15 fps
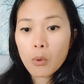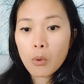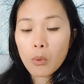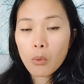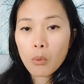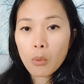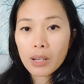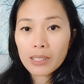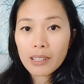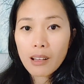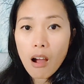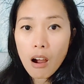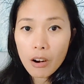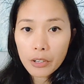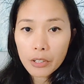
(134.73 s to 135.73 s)
what
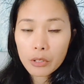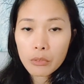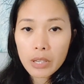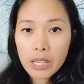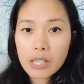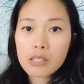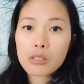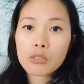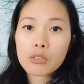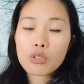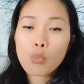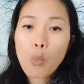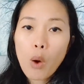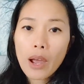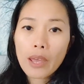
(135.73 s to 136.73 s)
are the reasons
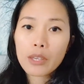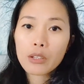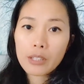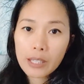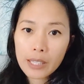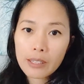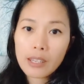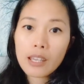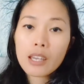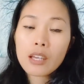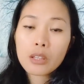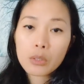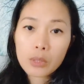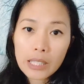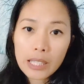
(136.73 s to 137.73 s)
why you need
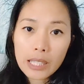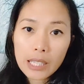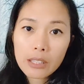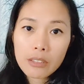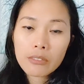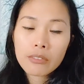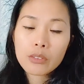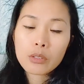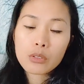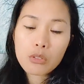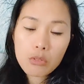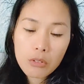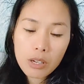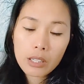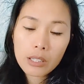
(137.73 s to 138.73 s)
to leave
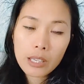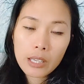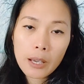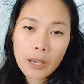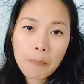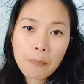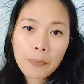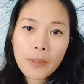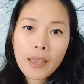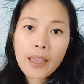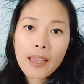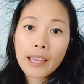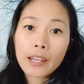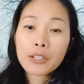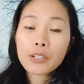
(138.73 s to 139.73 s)
Australia.
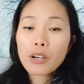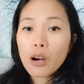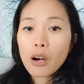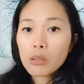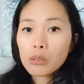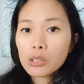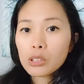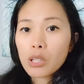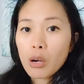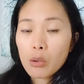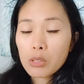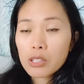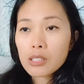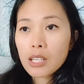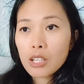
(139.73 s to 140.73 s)
And also,
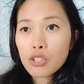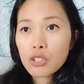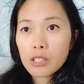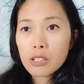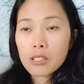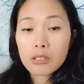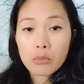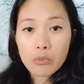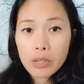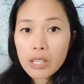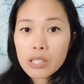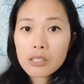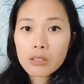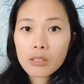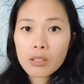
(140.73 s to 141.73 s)
it's not just the
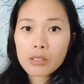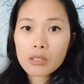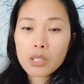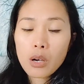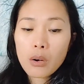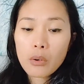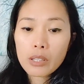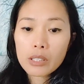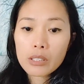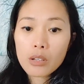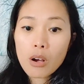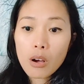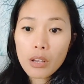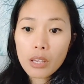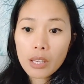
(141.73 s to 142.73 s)
reason, also it
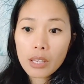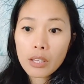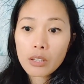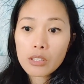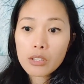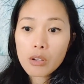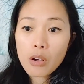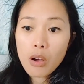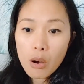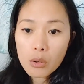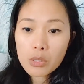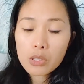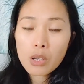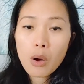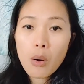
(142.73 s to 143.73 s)
is
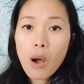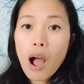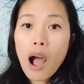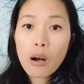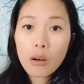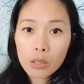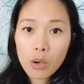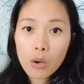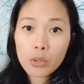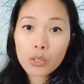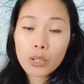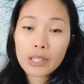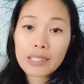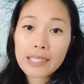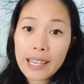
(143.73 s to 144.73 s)
also how long you
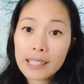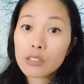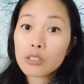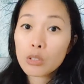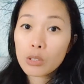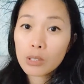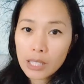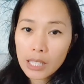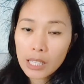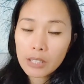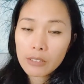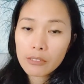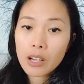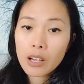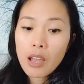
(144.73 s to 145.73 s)
intend to
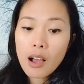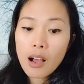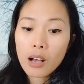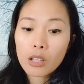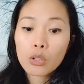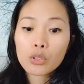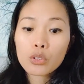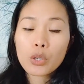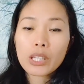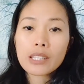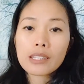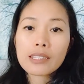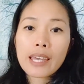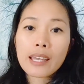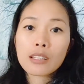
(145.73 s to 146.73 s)
live, how long you
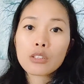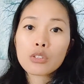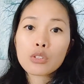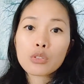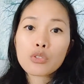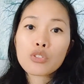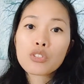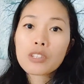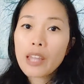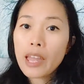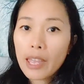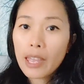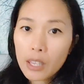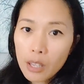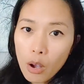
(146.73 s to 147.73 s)
intend to
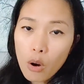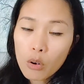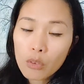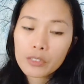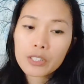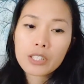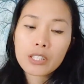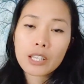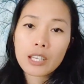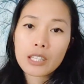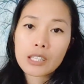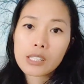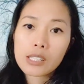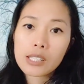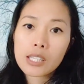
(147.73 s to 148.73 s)
stay
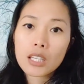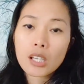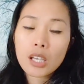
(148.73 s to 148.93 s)
overseas.